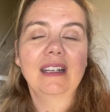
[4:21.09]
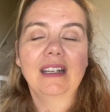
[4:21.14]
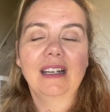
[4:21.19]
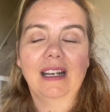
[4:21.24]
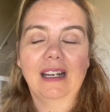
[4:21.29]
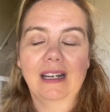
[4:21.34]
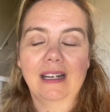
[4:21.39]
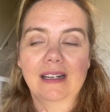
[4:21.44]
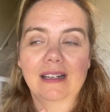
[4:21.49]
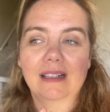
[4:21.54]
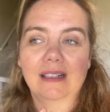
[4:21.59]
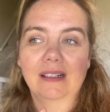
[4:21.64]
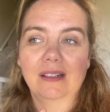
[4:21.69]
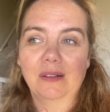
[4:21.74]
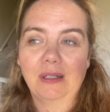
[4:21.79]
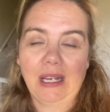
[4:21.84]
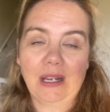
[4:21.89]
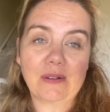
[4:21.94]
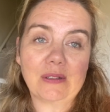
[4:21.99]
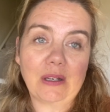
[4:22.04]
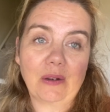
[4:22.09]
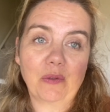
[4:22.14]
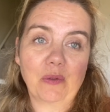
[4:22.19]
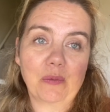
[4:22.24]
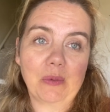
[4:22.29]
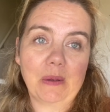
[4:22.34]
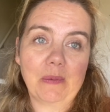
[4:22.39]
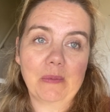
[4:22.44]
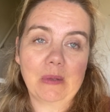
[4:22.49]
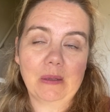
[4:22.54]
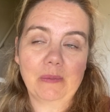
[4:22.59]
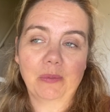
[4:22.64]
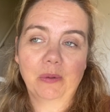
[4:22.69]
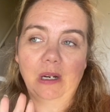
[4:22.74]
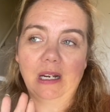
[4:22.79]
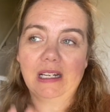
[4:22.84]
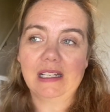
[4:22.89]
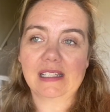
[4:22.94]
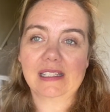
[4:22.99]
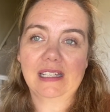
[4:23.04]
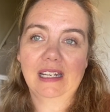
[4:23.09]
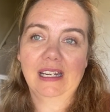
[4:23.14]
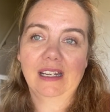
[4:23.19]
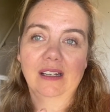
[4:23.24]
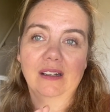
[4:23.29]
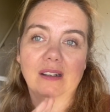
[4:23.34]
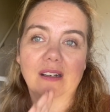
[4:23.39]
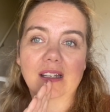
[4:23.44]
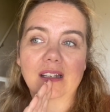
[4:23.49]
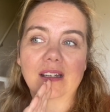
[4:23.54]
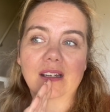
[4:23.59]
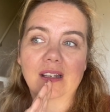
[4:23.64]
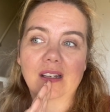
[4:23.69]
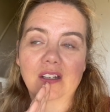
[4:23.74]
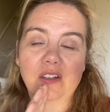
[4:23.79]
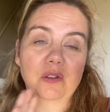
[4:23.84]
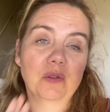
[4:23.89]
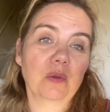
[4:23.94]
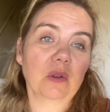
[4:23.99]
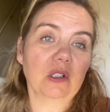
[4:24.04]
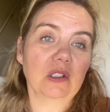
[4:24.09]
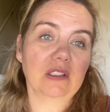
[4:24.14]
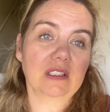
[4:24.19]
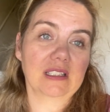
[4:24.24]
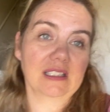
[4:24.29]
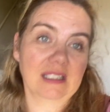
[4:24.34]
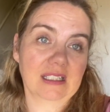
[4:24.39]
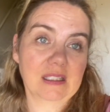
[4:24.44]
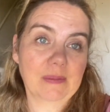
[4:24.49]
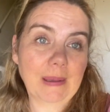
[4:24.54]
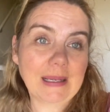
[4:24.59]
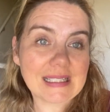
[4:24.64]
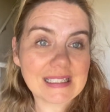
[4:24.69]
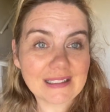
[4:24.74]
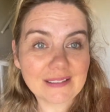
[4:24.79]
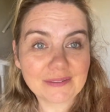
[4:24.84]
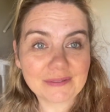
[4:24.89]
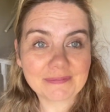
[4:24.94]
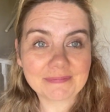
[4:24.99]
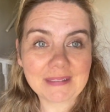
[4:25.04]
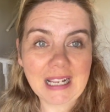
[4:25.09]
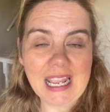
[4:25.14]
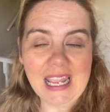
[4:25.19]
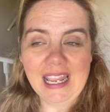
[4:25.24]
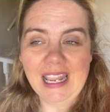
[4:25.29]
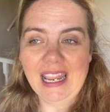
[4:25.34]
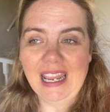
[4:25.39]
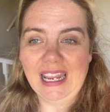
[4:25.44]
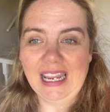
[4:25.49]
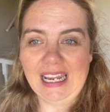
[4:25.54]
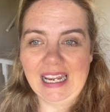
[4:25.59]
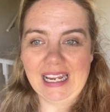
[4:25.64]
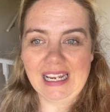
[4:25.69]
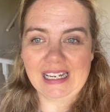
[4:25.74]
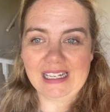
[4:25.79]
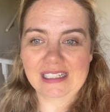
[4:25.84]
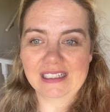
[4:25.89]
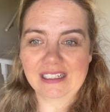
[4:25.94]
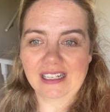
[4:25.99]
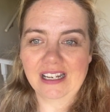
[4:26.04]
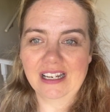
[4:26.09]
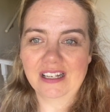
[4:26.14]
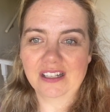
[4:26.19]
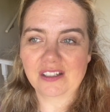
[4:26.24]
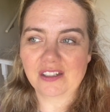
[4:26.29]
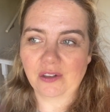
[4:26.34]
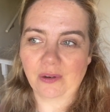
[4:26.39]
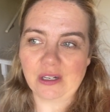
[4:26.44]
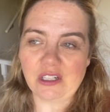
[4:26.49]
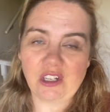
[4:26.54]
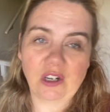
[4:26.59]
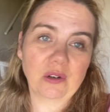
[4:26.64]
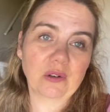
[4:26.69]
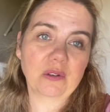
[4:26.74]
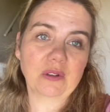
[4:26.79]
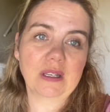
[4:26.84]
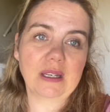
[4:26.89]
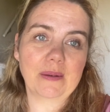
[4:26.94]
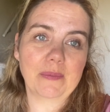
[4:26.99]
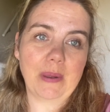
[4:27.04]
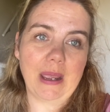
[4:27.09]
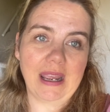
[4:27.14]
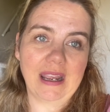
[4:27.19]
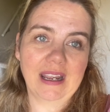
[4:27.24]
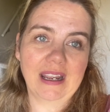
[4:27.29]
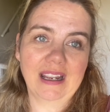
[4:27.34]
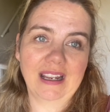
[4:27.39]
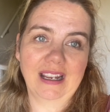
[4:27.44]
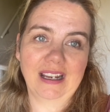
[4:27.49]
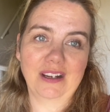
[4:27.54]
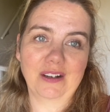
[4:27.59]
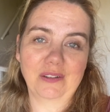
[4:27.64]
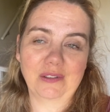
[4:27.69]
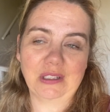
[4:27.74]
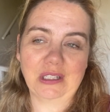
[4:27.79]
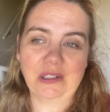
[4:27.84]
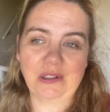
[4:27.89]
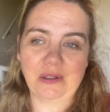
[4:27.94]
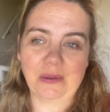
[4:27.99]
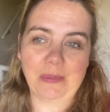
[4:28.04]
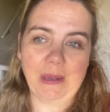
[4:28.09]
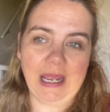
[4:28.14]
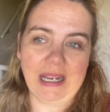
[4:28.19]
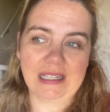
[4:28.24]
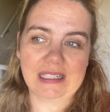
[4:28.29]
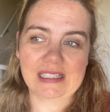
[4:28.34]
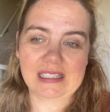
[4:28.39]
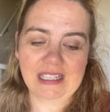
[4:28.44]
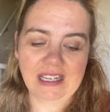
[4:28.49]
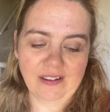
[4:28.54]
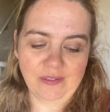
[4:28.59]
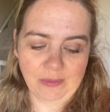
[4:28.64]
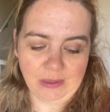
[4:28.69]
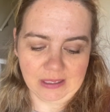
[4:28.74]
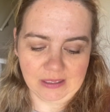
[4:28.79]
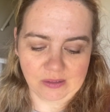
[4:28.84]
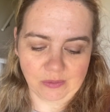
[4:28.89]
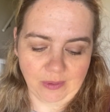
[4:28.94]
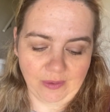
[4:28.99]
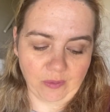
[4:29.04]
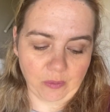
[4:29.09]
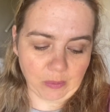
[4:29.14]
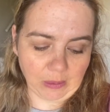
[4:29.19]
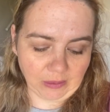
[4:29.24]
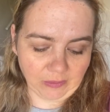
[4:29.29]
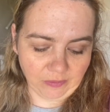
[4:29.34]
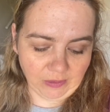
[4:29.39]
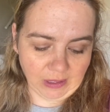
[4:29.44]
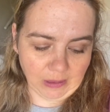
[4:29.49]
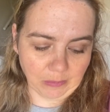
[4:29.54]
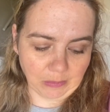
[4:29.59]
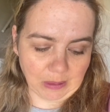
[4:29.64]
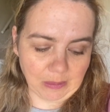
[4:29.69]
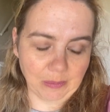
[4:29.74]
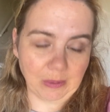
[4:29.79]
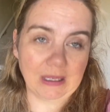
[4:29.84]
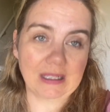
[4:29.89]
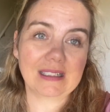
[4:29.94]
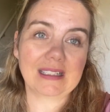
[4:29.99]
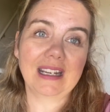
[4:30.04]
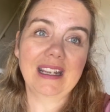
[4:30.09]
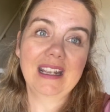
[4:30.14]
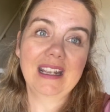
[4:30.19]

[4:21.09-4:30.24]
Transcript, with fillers: Countdown would be mid-priced, and New World is expensive. And so I only go to Pack and Save because we have a big family, but